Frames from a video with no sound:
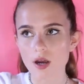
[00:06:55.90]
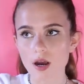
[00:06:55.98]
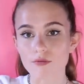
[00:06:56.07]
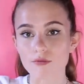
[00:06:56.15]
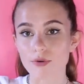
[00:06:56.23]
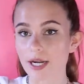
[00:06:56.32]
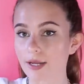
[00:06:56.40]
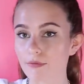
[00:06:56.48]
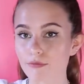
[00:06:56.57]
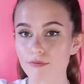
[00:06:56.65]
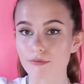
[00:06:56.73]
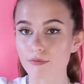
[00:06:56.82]
a really
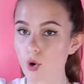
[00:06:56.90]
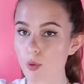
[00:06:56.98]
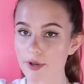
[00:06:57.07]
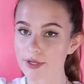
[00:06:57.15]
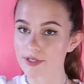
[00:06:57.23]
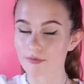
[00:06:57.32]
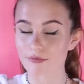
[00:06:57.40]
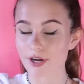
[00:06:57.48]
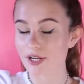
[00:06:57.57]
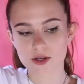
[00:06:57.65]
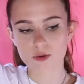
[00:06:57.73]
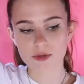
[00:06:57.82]
almost
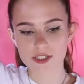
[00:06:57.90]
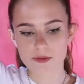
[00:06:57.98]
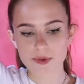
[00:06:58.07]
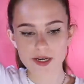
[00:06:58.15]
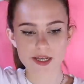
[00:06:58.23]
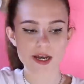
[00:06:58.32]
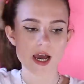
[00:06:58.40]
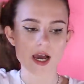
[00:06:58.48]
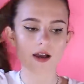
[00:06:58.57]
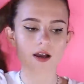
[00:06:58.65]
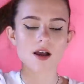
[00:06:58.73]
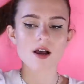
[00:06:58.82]
a almost a
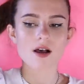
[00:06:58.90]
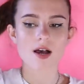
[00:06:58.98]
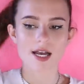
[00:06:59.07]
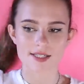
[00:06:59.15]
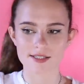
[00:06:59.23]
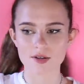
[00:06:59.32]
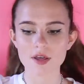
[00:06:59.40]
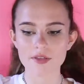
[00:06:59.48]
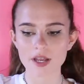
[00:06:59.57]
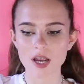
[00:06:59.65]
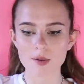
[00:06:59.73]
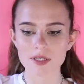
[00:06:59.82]
millionaire, I still don't
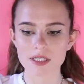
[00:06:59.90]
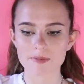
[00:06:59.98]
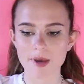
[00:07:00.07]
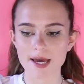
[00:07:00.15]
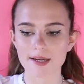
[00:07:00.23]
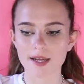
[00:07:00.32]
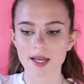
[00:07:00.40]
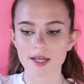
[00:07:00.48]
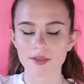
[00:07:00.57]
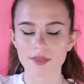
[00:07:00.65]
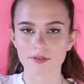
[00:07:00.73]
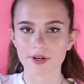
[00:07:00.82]
think I would spend
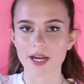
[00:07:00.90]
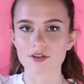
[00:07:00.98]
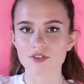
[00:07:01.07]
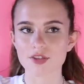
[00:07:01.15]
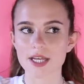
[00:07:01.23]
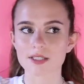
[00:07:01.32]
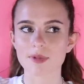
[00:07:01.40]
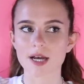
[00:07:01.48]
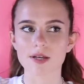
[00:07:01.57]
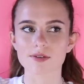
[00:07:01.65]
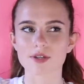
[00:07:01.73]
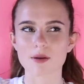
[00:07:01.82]
like three hundred thousand
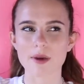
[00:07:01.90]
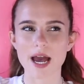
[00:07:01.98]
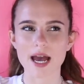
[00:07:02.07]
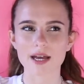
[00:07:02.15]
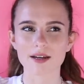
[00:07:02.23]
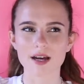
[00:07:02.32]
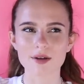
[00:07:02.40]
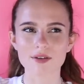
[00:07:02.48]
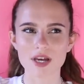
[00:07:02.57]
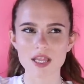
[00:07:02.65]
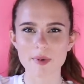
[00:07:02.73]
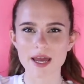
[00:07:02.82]
pounds on a bag. I would
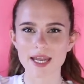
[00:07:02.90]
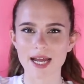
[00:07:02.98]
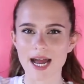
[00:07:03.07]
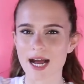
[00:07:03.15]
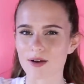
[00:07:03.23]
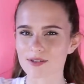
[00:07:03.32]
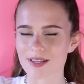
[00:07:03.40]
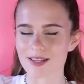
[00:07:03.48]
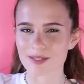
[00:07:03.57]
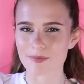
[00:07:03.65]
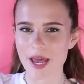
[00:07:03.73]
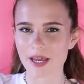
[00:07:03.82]
rather buy like a house
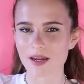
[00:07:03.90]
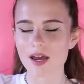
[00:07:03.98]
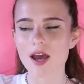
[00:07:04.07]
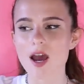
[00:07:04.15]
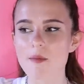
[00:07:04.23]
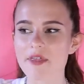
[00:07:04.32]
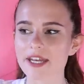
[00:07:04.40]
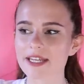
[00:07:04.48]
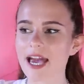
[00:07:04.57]
in Spain. But then